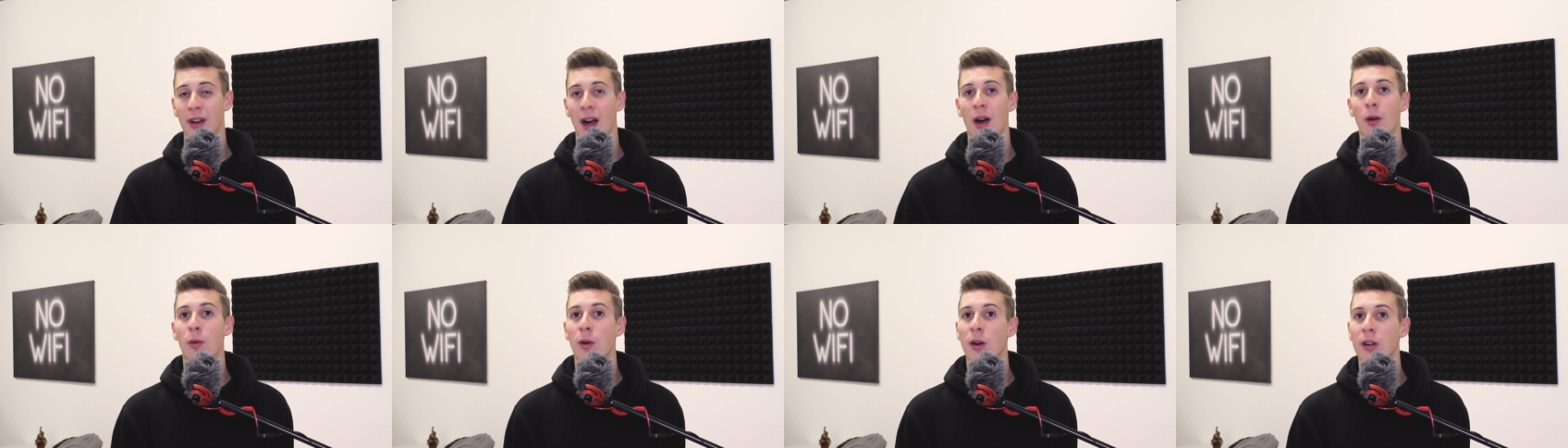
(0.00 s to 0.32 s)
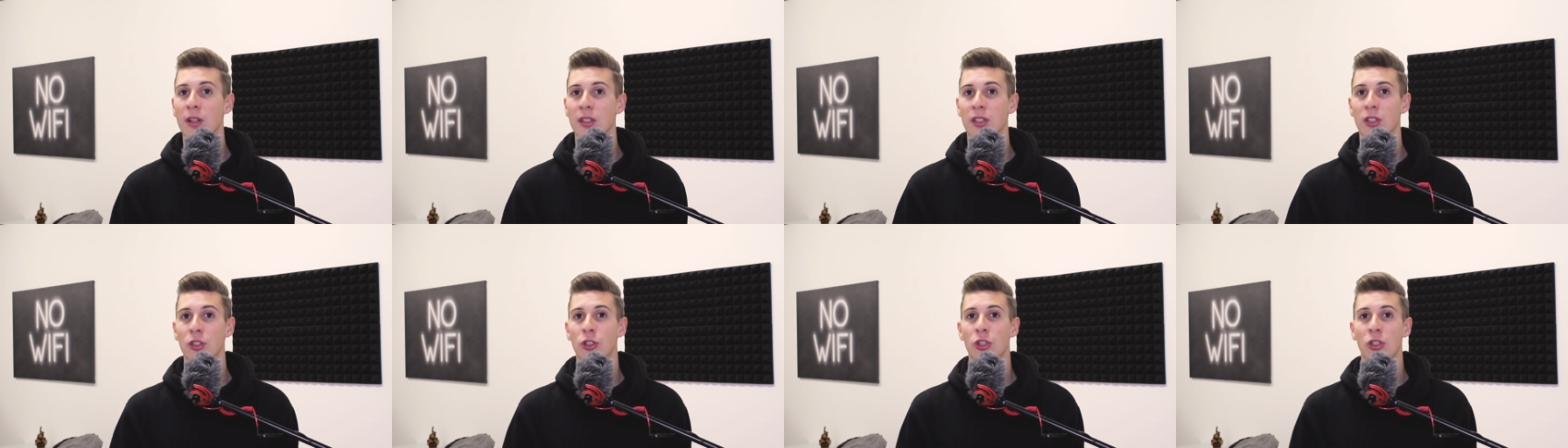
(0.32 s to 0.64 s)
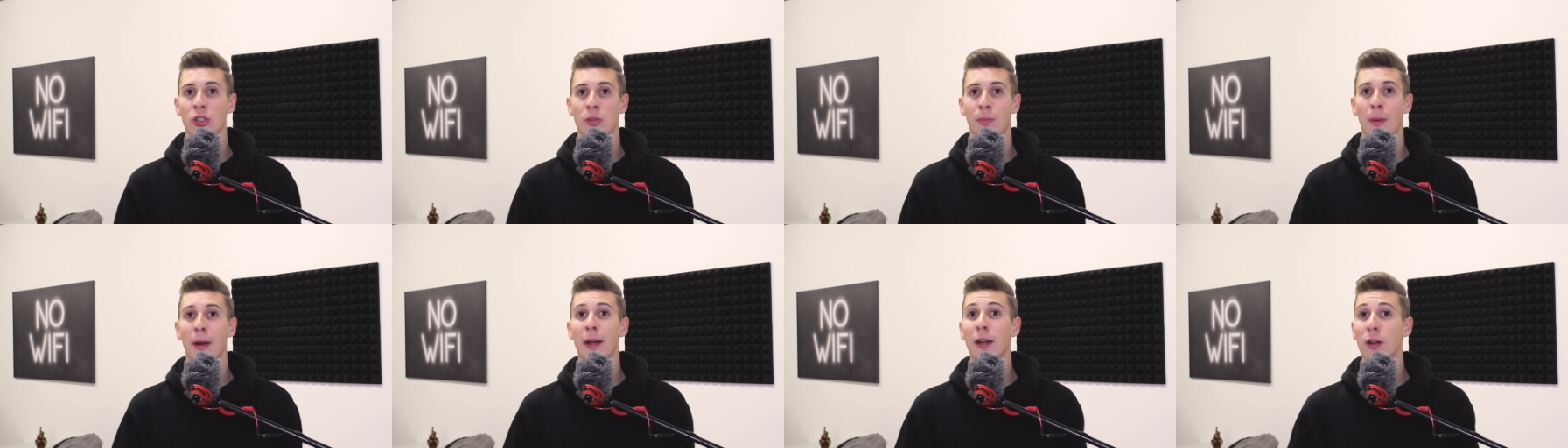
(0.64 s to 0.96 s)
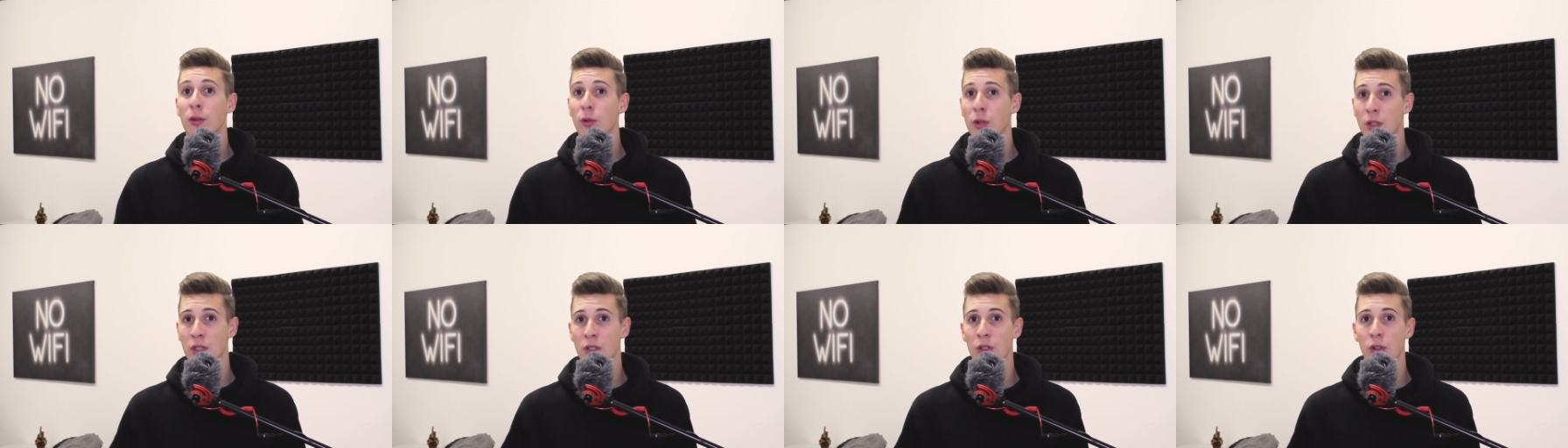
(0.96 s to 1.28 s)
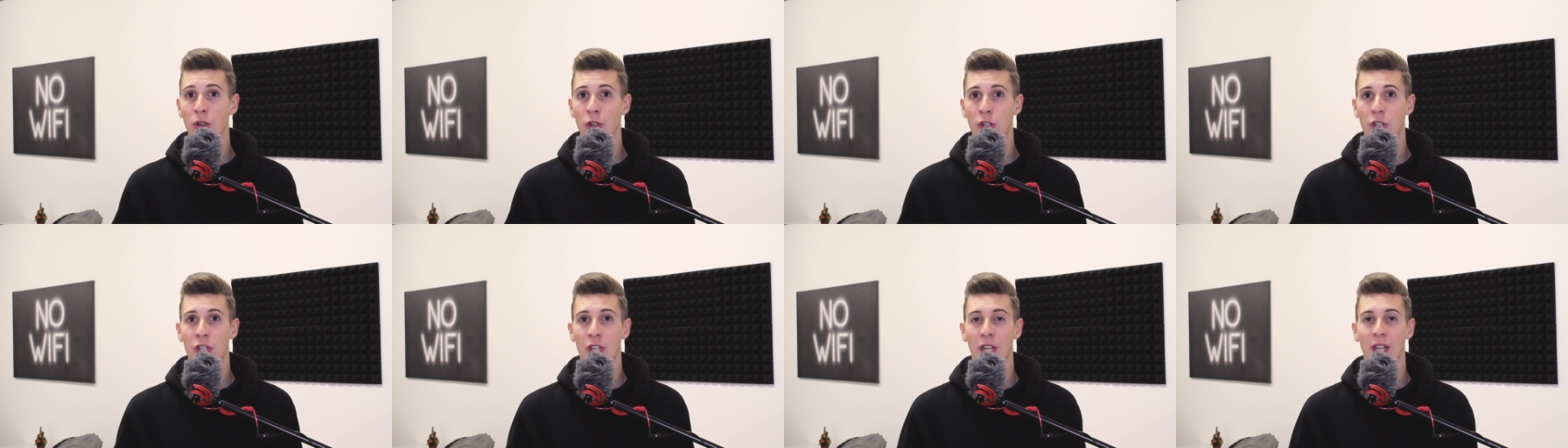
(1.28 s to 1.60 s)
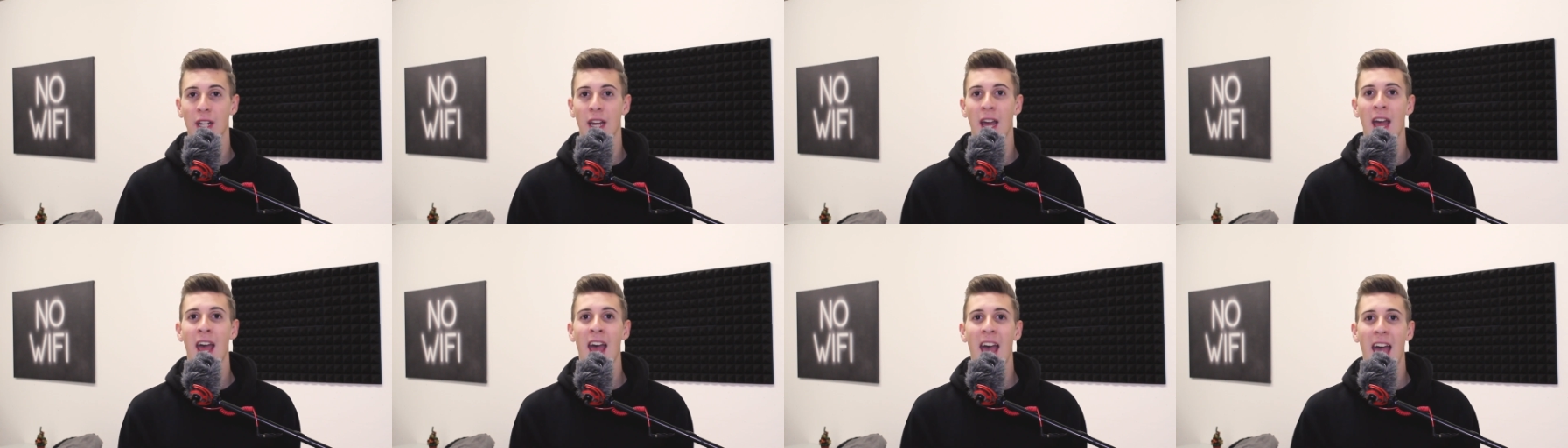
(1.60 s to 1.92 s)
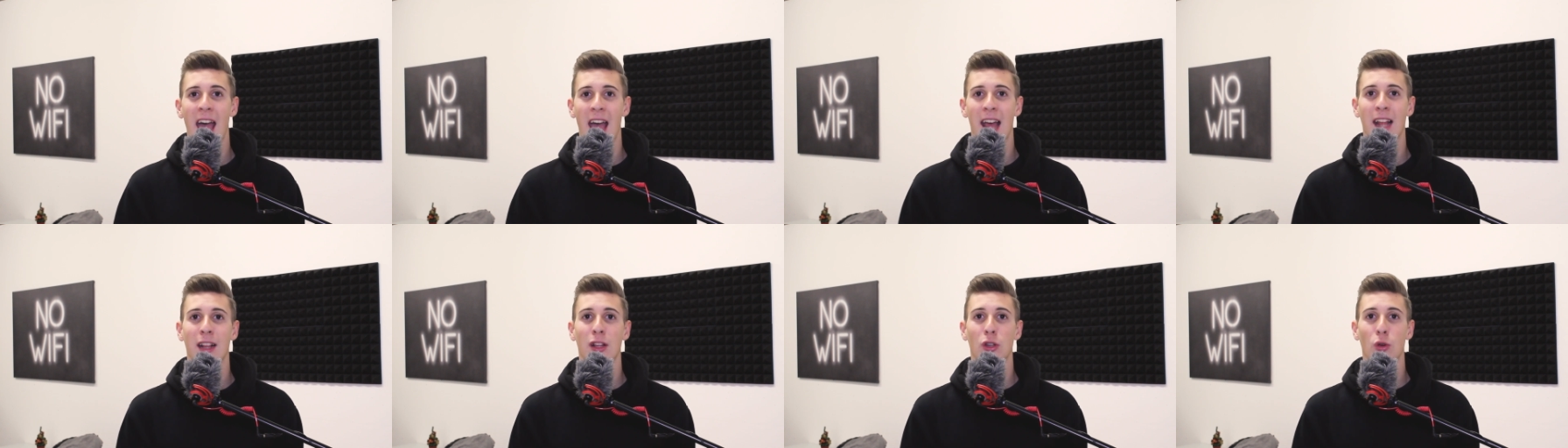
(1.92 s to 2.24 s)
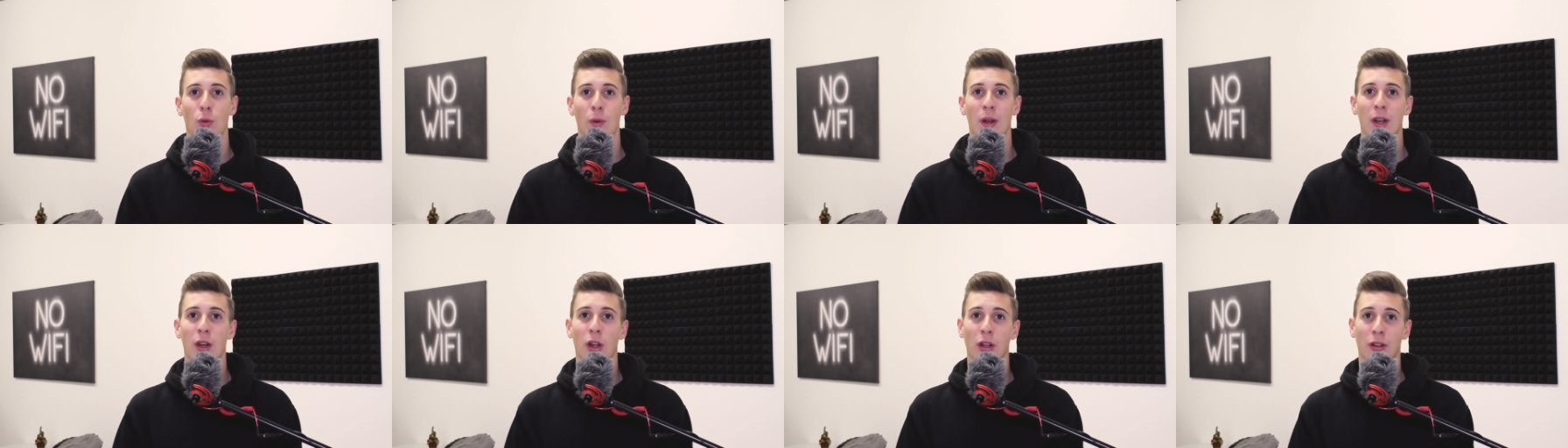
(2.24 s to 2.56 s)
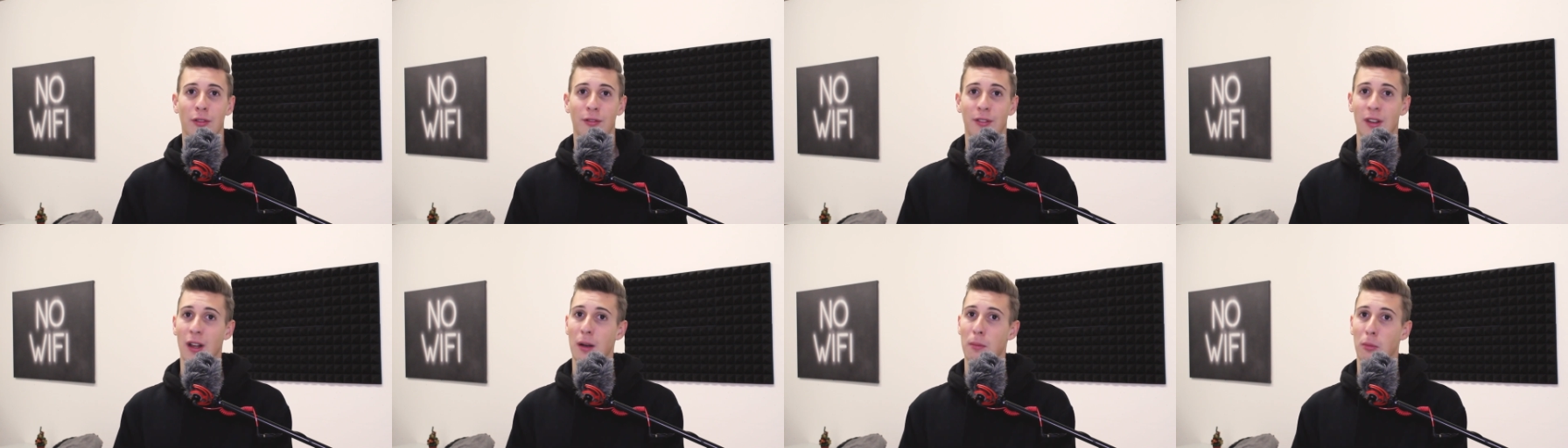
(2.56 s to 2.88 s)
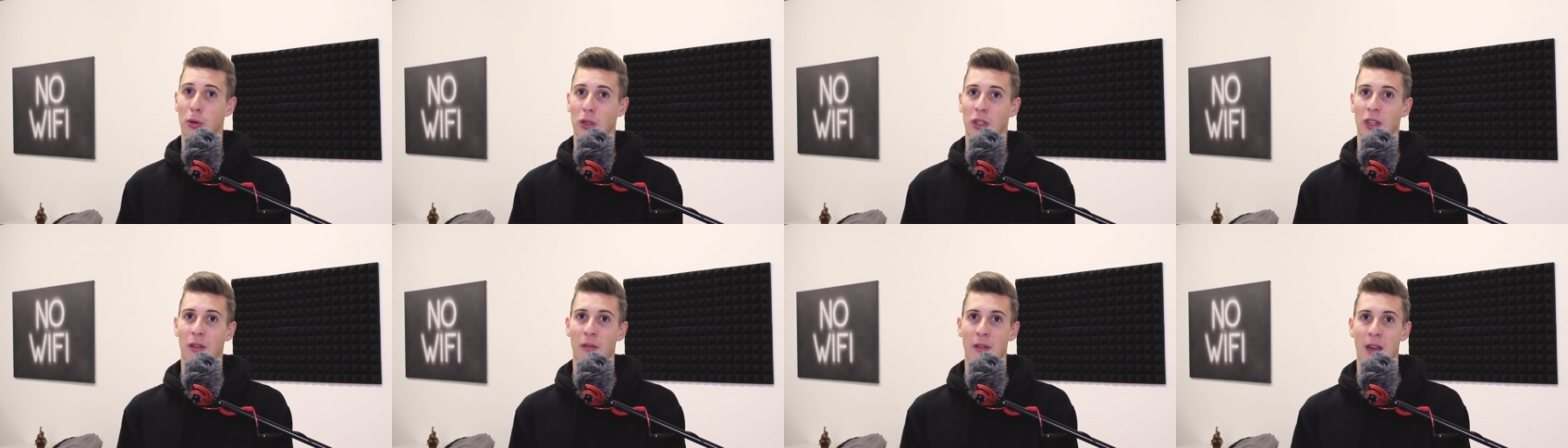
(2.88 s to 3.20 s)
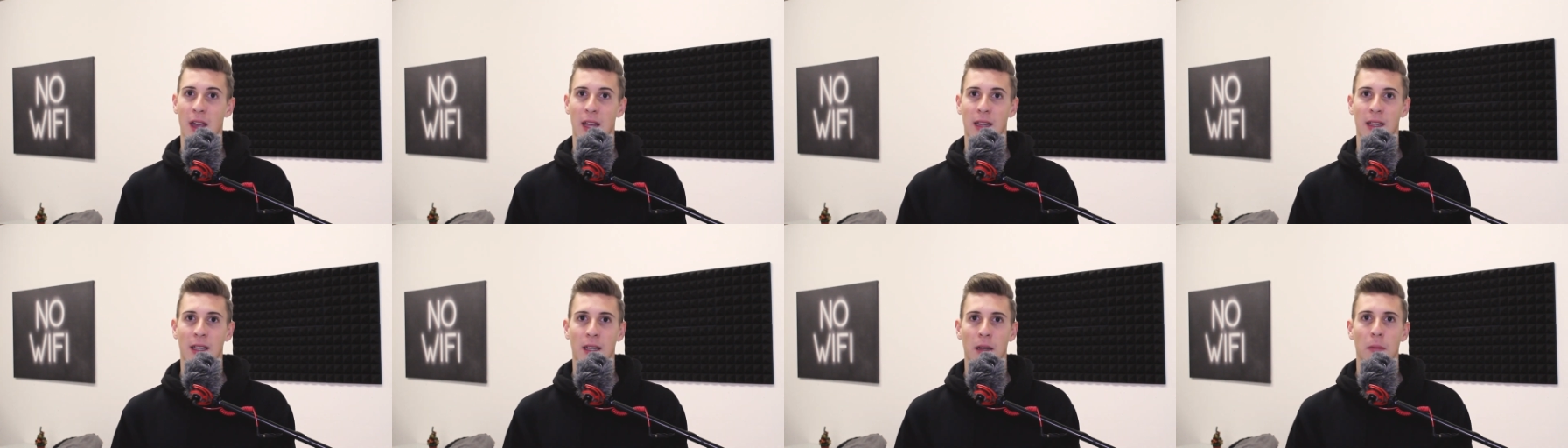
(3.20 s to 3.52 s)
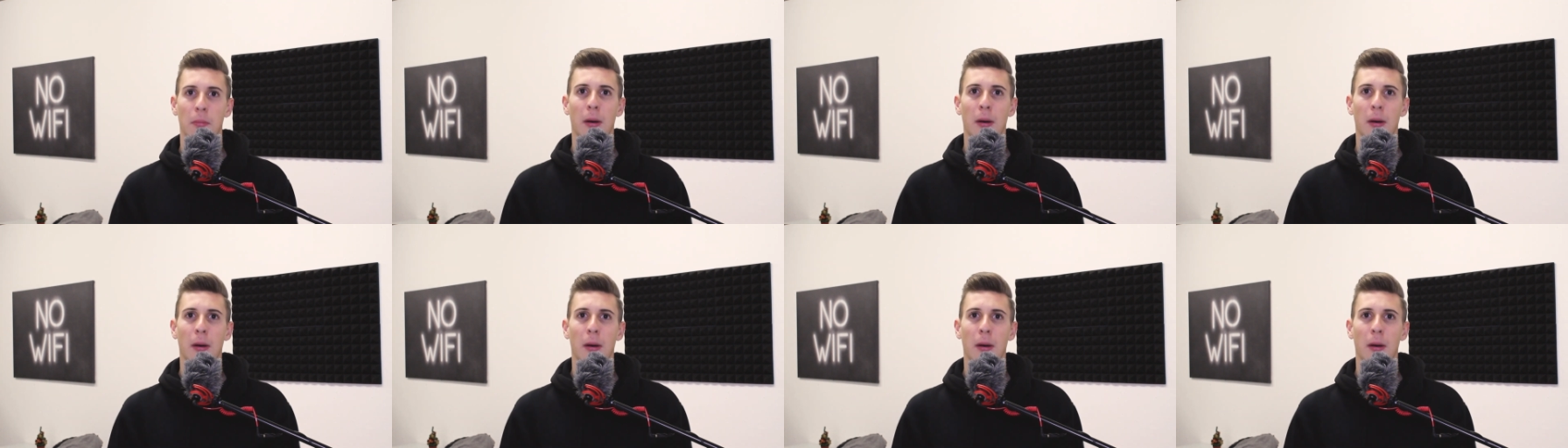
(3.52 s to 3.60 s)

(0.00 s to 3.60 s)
hours just by researching and you will not feel motivated.